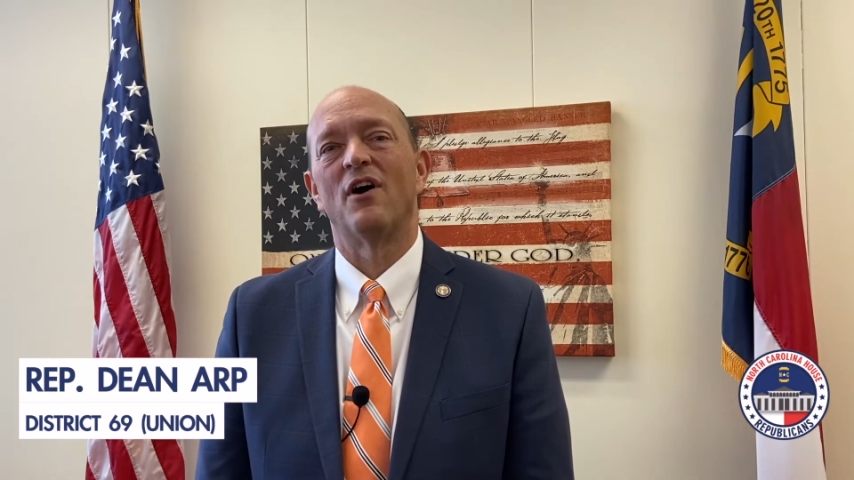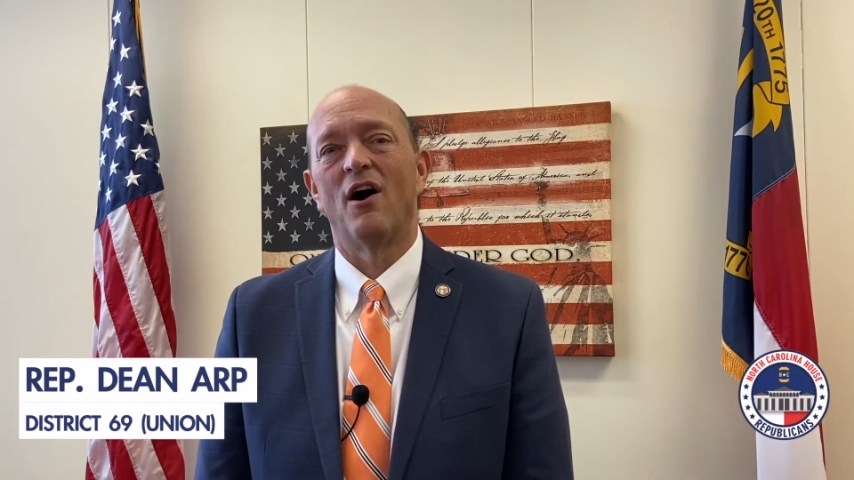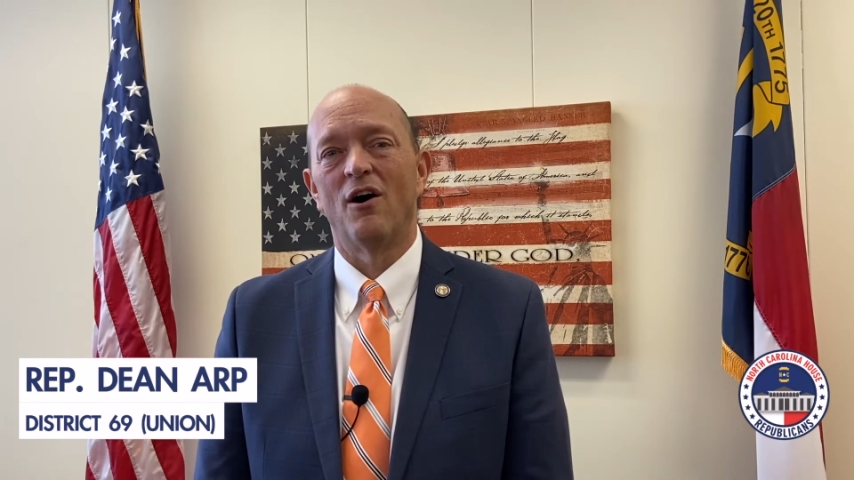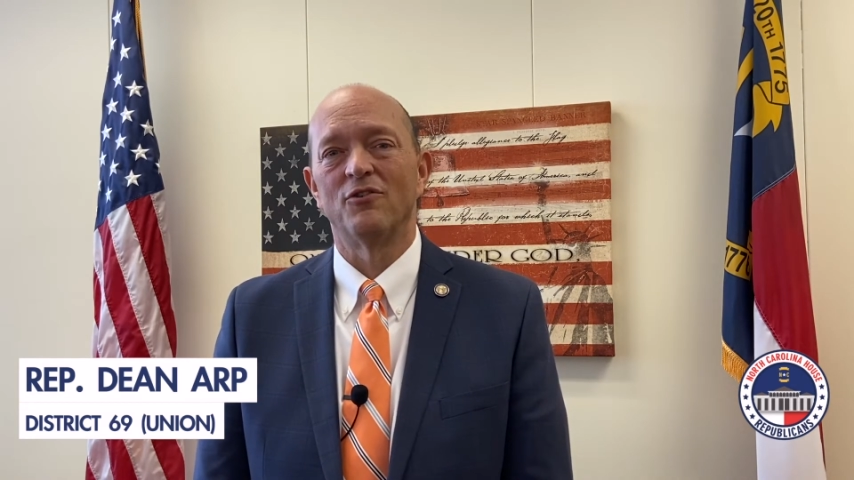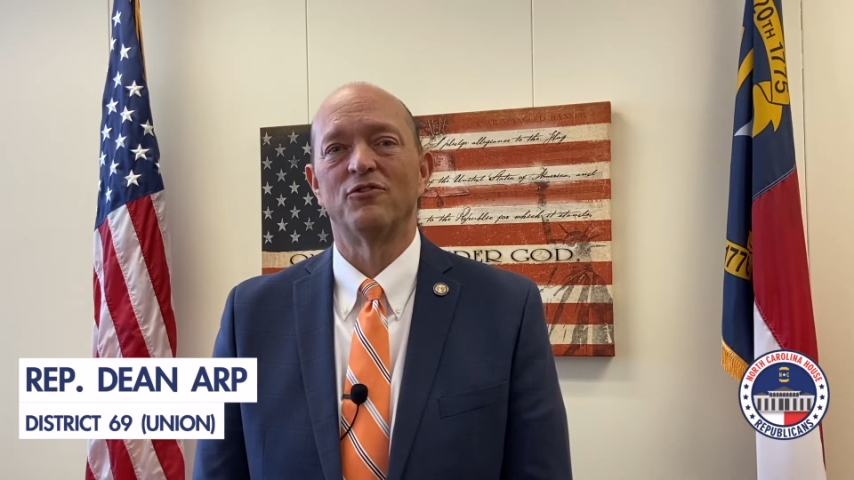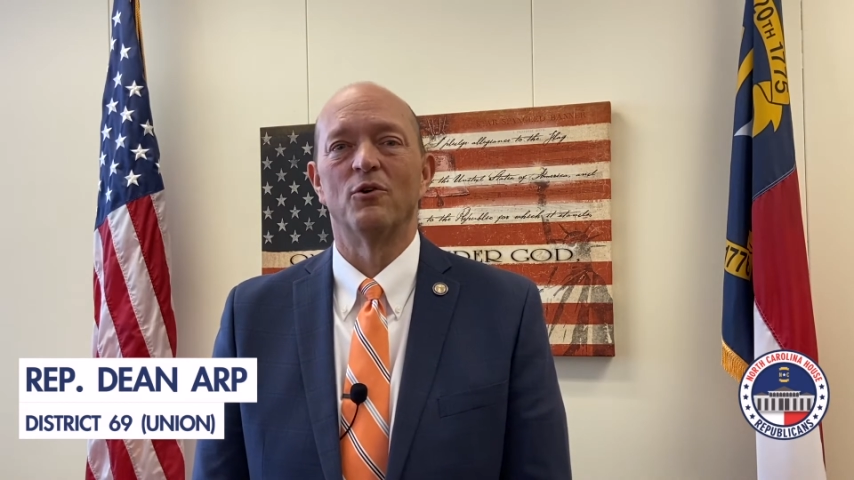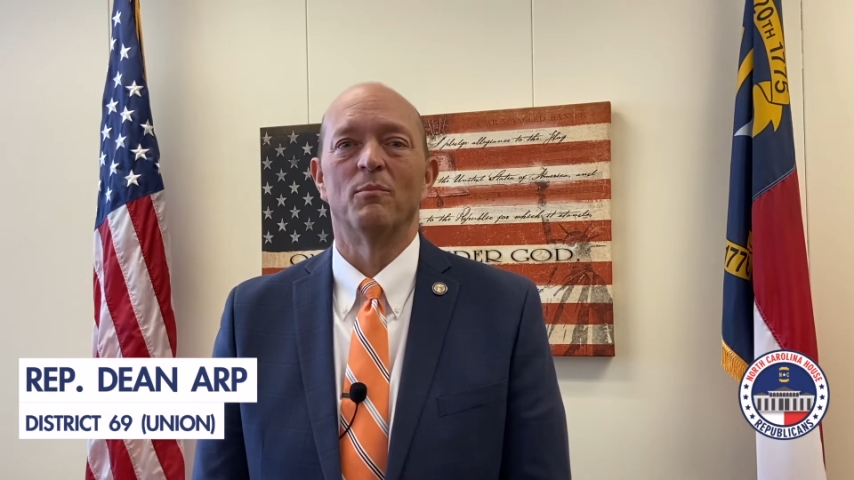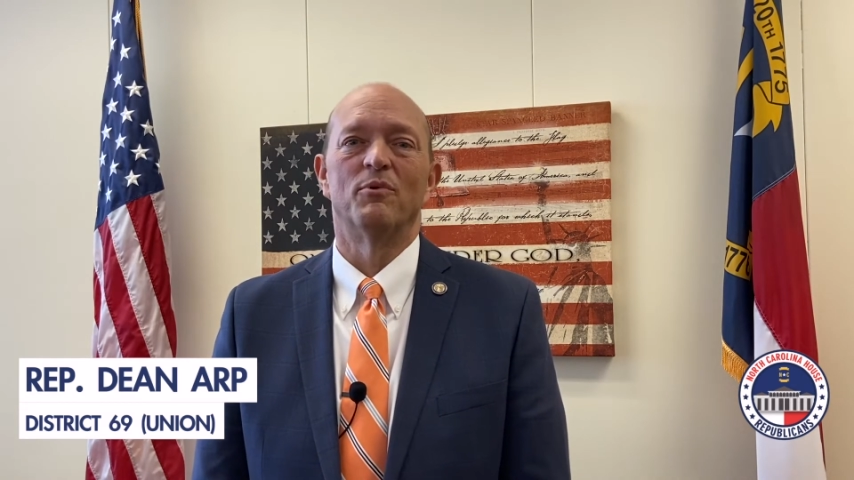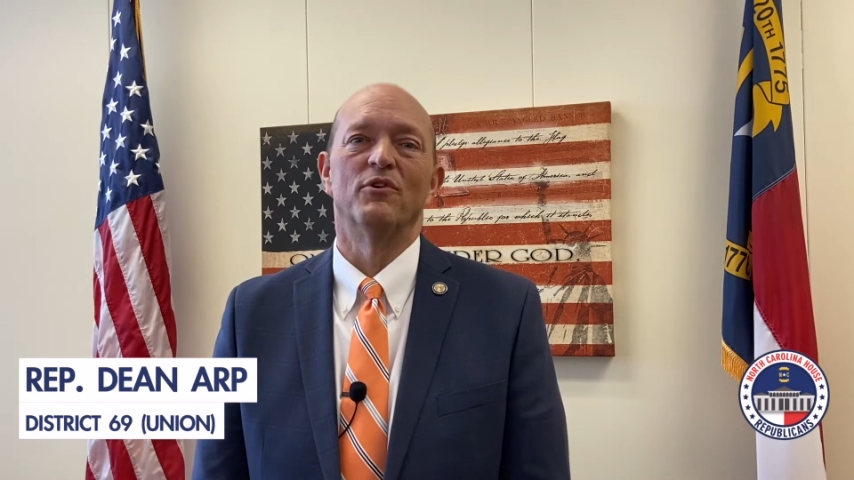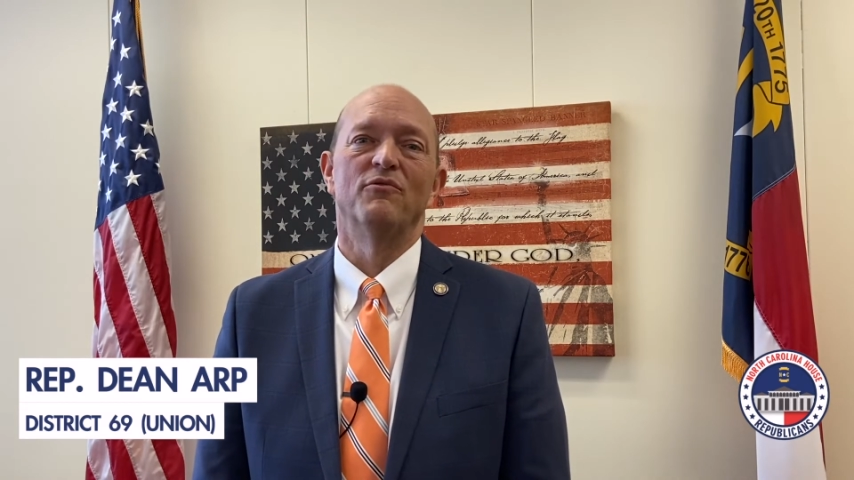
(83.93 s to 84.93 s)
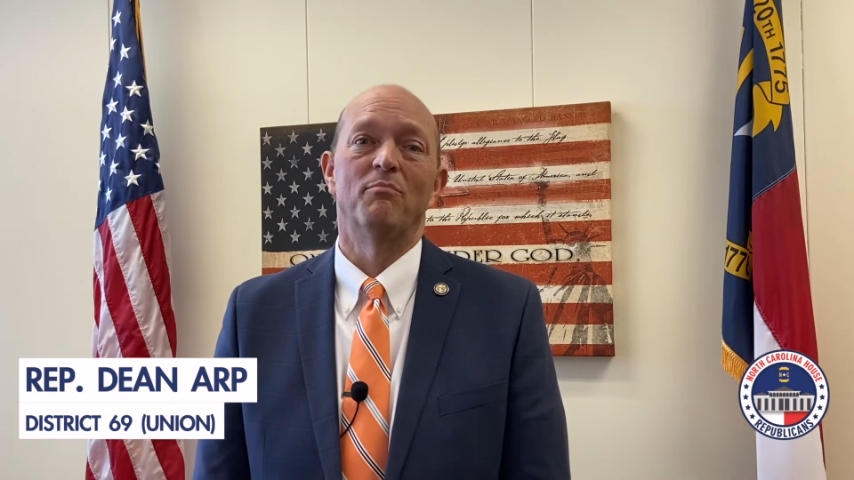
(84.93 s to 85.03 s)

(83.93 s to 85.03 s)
also approved